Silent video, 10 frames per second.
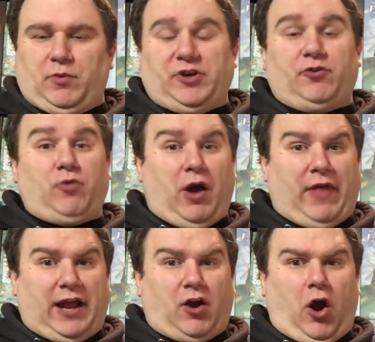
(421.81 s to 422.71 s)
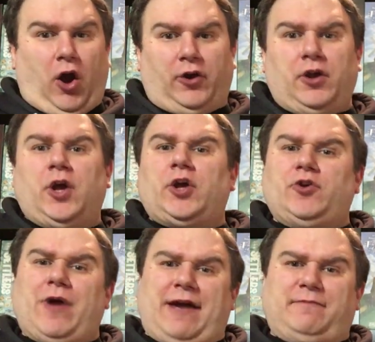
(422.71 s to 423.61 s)
When you draw that card,
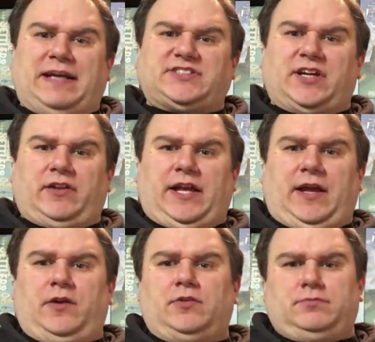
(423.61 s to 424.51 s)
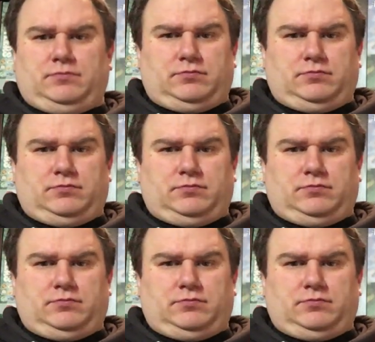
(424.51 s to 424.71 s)
you have basically